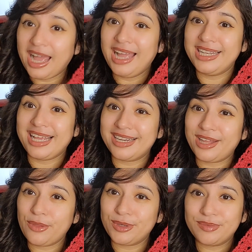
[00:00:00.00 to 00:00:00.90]
I had to add
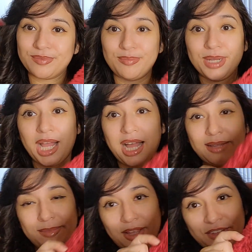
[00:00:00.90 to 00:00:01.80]
another one. But
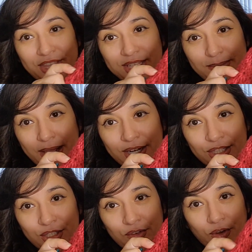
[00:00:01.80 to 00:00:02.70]
I'm loving this
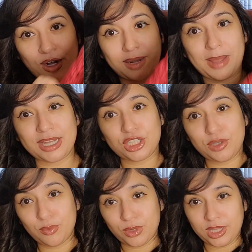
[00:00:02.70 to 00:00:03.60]
pattern so far, and I'm
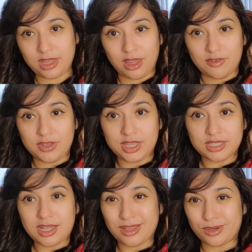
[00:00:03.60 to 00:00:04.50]
actually really loving
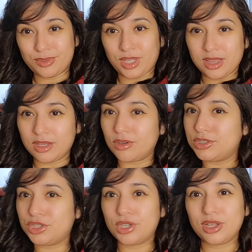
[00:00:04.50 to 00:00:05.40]
this color. I was a little
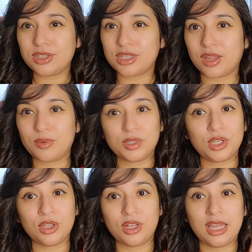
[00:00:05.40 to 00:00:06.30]
unsure how this color was
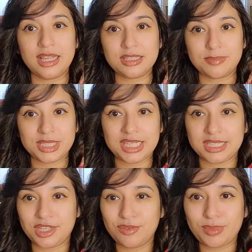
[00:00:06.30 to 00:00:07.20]
gonna look against my
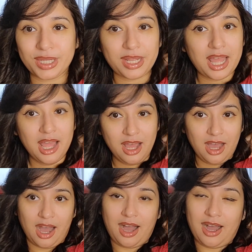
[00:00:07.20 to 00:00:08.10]
skin tone, but
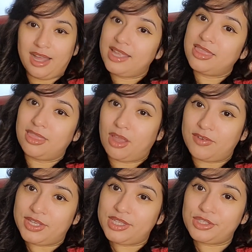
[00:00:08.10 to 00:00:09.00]
I
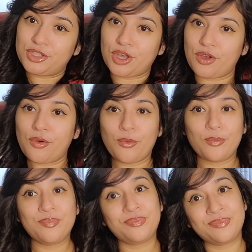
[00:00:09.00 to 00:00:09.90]
love it.
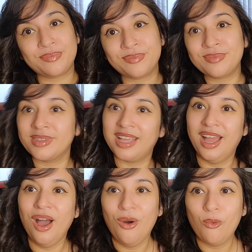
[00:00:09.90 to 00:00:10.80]
So
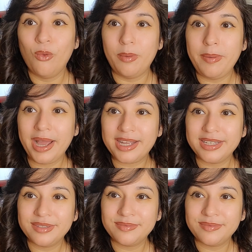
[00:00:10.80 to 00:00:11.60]
we'll be back.